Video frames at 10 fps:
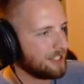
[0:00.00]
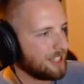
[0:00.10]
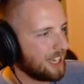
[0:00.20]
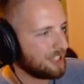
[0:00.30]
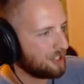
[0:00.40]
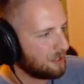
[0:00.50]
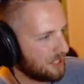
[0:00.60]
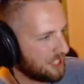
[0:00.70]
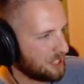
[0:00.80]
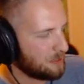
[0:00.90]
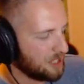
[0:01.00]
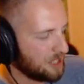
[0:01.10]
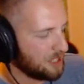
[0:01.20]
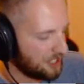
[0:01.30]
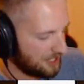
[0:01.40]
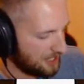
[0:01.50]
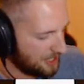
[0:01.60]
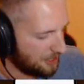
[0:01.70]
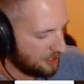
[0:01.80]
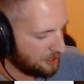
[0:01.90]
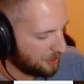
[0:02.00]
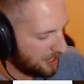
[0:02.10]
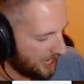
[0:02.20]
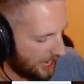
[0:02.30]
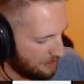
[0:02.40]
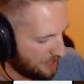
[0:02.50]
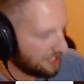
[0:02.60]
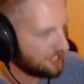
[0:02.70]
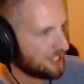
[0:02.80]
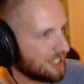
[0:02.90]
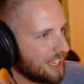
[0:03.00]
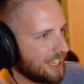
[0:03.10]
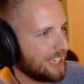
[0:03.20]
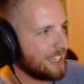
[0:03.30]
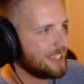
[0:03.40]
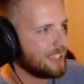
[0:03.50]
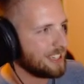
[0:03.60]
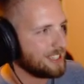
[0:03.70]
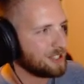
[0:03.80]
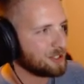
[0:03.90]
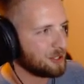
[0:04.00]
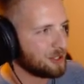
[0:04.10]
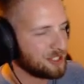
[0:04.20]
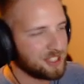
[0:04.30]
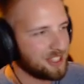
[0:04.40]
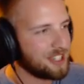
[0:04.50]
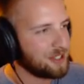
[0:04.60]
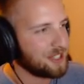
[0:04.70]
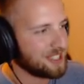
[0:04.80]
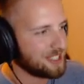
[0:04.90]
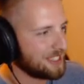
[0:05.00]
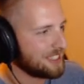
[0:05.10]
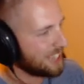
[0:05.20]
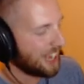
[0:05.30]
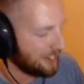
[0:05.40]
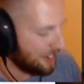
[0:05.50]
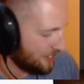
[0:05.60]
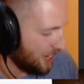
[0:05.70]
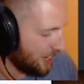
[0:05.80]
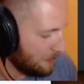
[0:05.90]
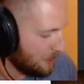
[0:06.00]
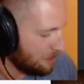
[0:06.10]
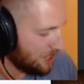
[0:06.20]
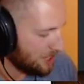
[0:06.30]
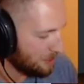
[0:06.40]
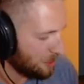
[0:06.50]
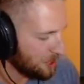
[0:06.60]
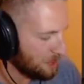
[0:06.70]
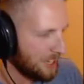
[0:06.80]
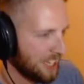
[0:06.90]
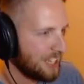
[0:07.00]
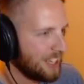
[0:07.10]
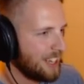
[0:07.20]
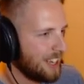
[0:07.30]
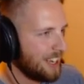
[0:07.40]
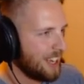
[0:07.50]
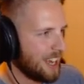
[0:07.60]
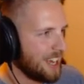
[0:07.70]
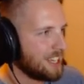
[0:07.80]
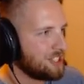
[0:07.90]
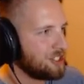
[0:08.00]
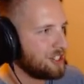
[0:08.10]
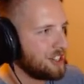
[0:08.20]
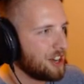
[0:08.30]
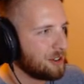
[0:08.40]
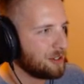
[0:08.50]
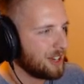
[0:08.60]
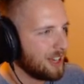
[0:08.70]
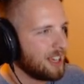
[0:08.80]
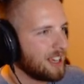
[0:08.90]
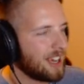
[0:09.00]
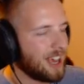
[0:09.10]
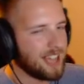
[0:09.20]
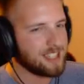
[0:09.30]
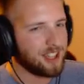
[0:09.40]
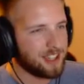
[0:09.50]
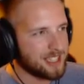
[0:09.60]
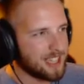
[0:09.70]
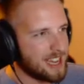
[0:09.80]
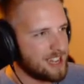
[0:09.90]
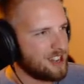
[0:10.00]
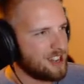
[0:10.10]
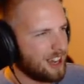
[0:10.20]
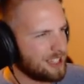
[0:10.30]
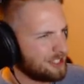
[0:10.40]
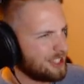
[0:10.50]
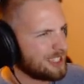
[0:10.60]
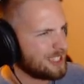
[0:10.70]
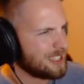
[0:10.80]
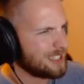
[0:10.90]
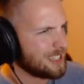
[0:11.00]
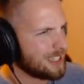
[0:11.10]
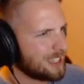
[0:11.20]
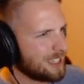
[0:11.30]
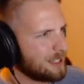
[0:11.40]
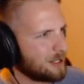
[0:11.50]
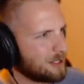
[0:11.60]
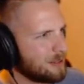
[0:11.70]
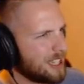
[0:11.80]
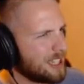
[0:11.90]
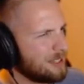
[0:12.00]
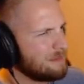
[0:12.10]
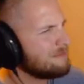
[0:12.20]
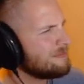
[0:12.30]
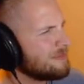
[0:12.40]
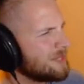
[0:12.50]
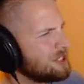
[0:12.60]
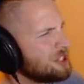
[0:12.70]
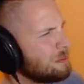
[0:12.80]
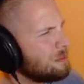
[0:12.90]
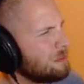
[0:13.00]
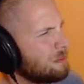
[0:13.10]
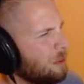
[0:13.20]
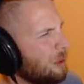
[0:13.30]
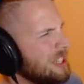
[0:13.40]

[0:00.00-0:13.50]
I should have been suspicious. So I was really hyped to just like get a nice controller. Sorry, I know this is kind of off topic, but it's important to me. And I should have known. I saw this guy notch the C stick, which I'm like, there's no point to